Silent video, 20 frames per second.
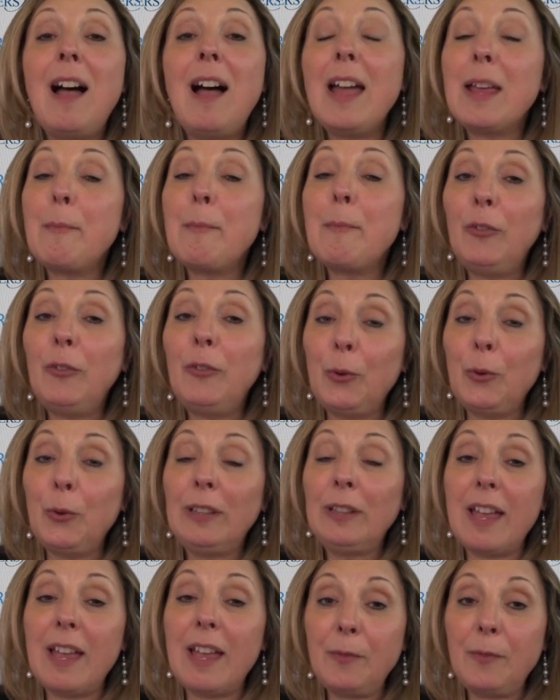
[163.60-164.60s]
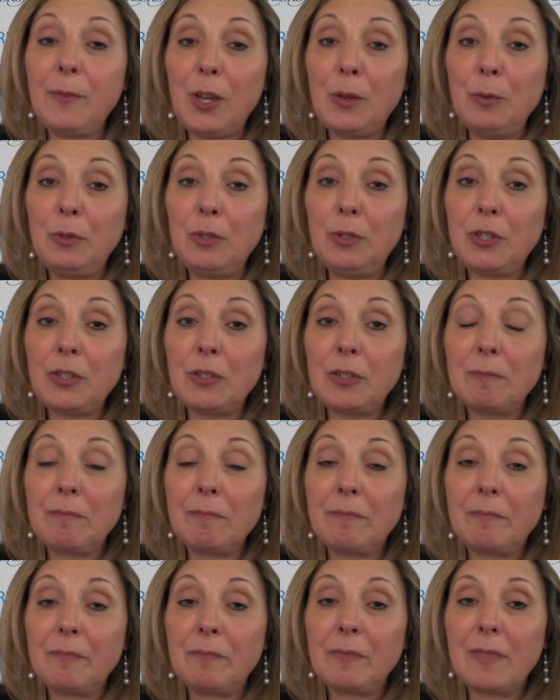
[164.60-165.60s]
I am also a life coach.
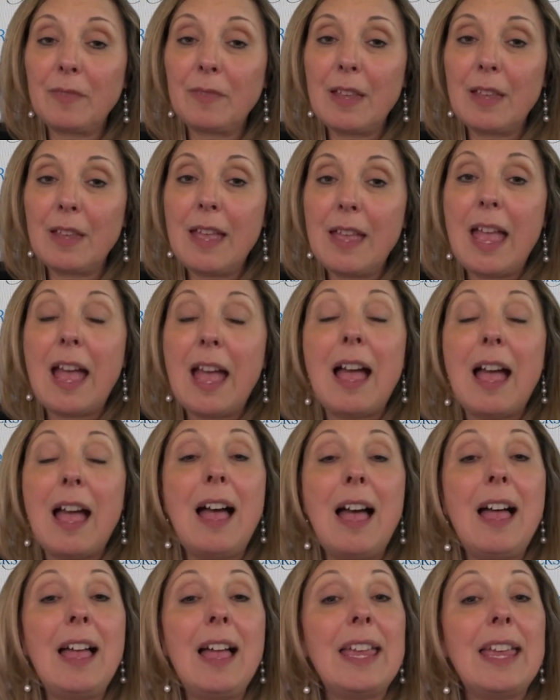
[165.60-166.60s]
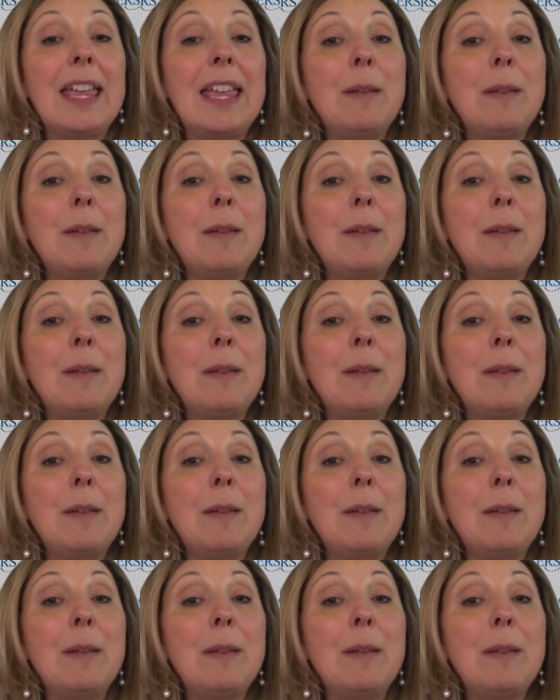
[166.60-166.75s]
I